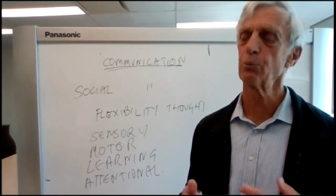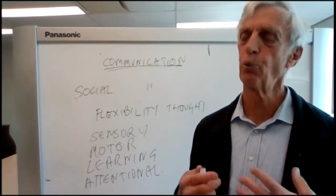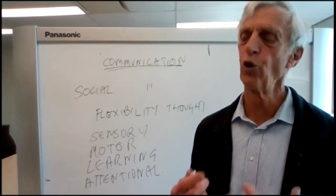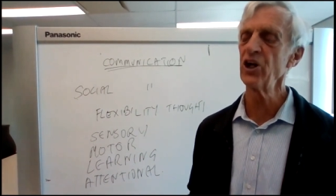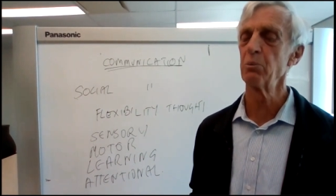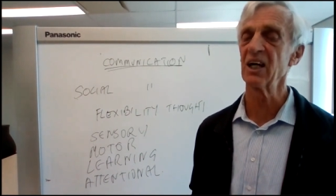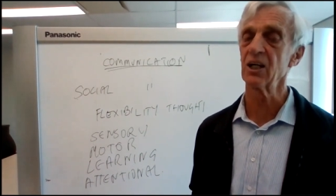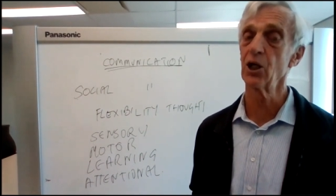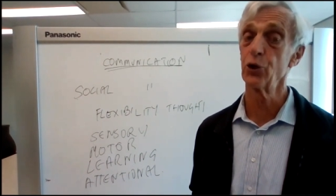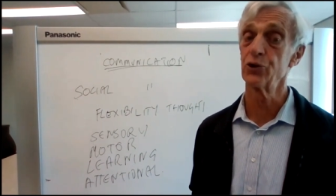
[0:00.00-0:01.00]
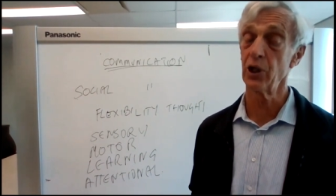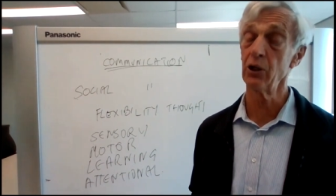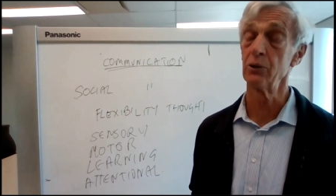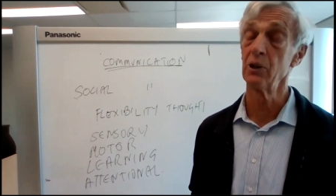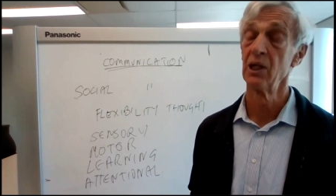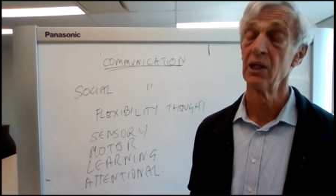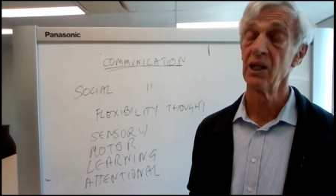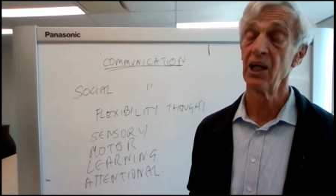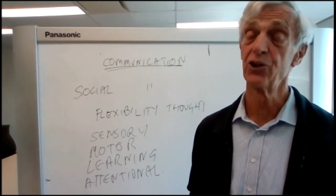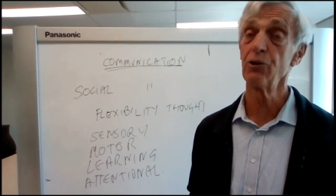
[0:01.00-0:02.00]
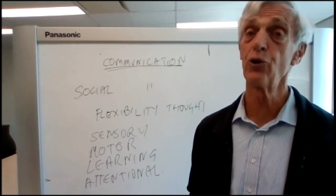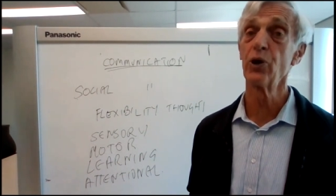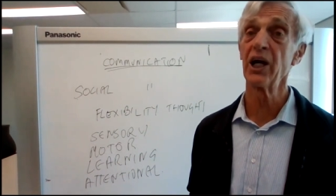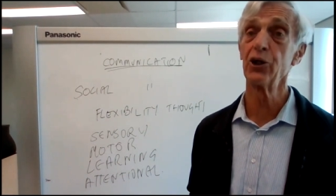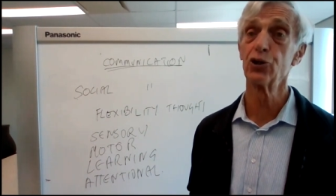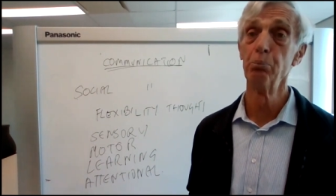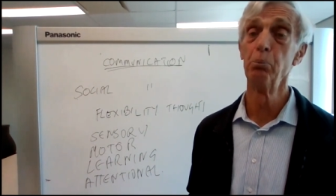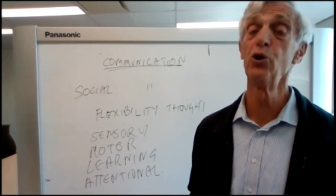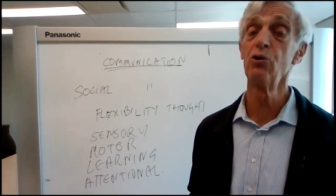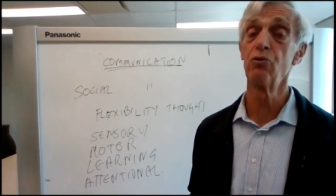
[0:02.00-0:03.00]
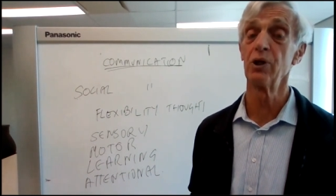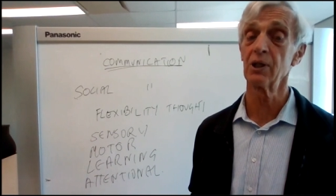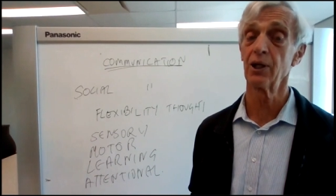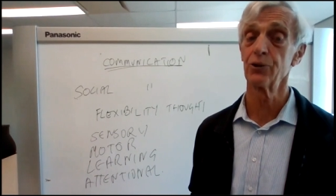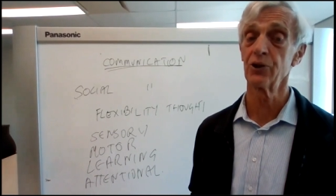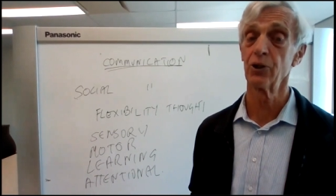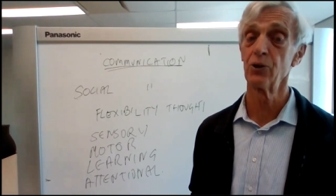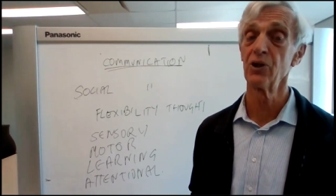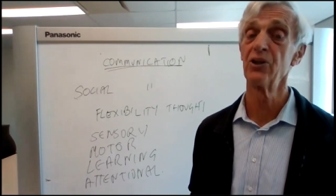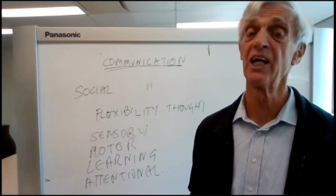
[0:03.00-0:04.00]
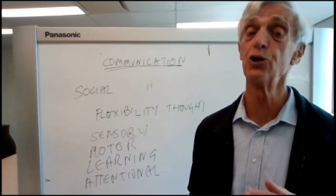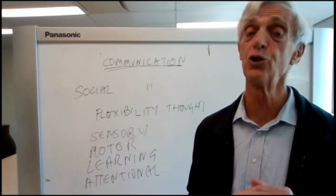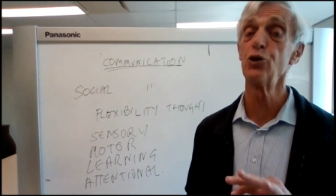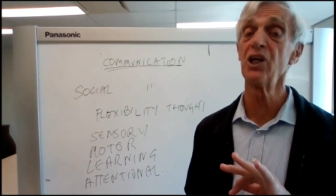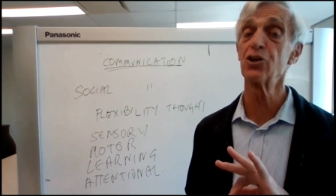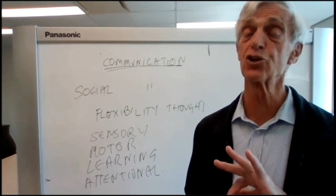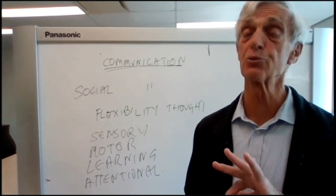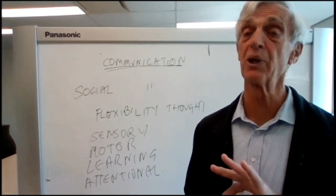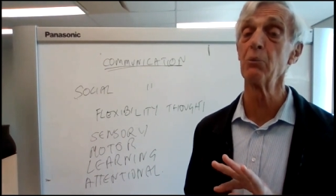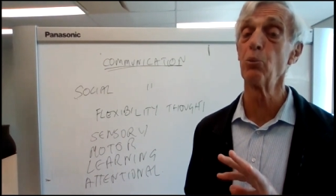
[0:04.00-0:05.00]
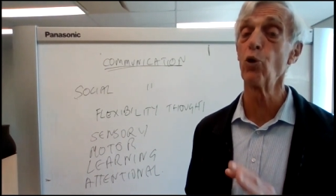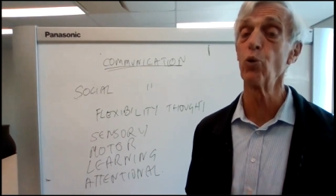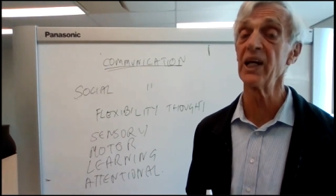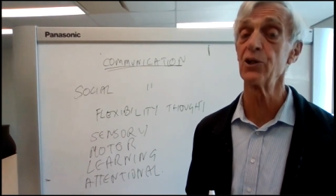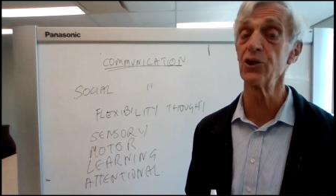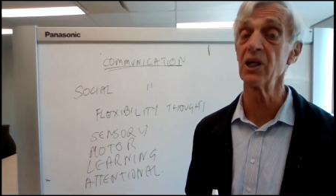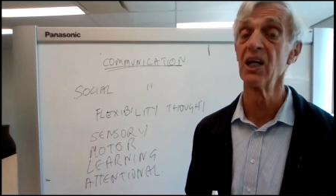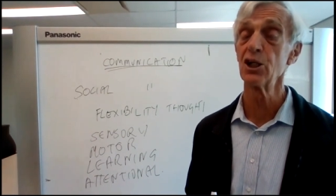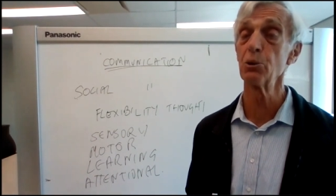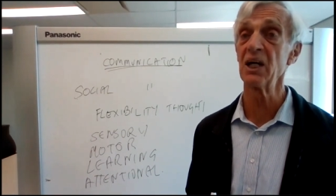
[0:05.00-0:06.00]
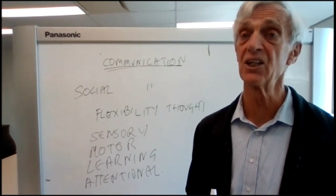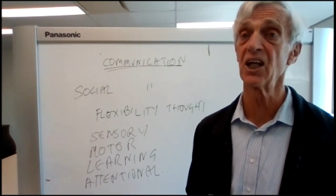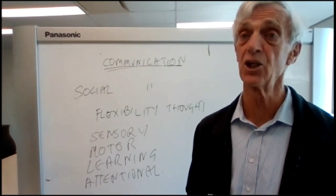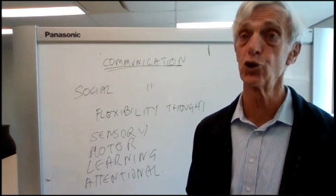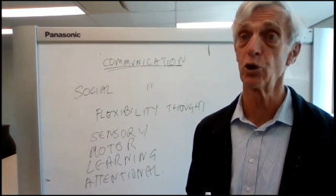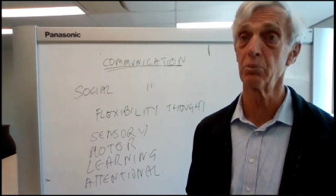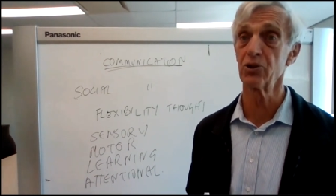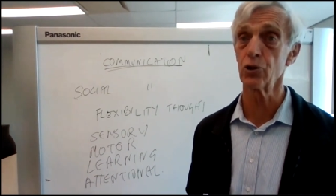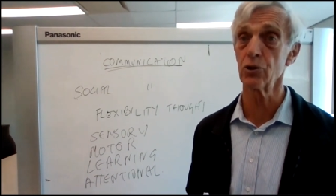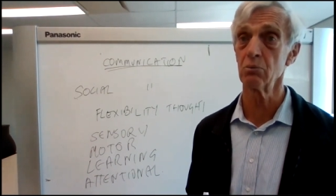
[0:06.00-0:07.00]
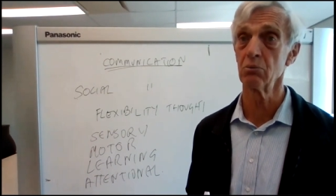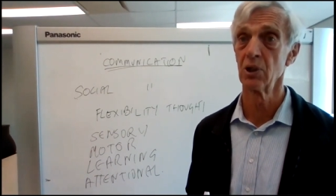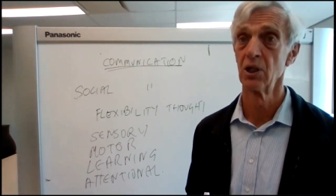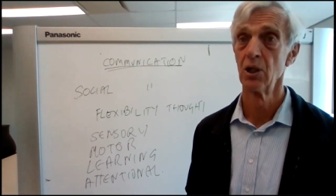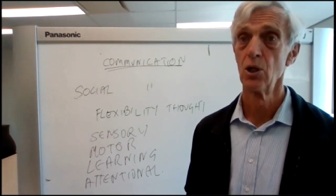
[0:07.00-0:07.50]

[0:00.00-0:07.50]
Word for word: Now the point about low tone is if you're going to move with low tone, then you need to spend more energy to maintain joint position.